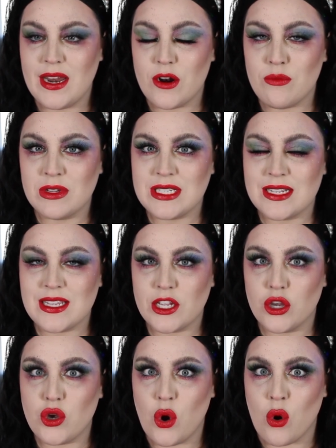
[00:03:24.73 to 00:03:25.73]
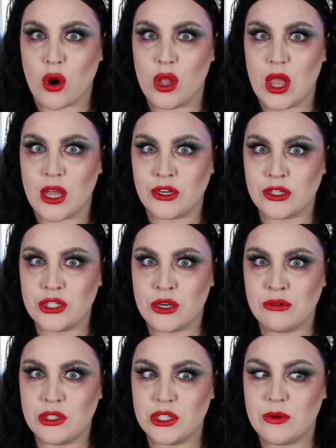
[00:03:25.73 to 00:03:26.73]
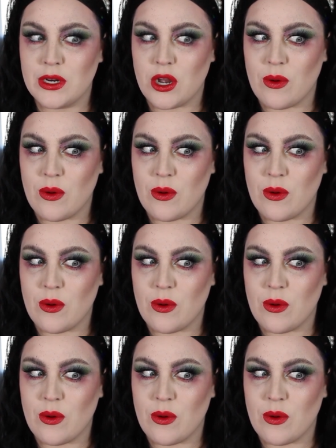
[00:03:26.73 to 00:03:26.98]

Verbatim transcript: It almost has like a coral undertone to it.